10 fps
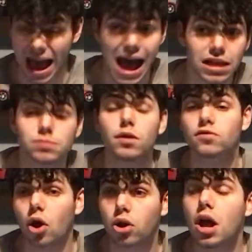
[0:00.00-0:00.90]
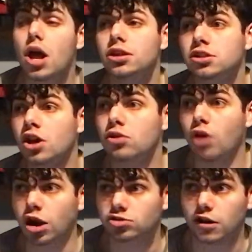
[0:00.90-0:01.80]
has moved on to
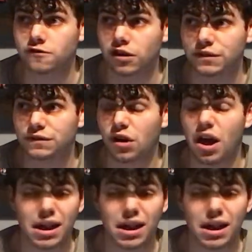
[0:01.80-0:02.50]
Eintracht Frankfurt,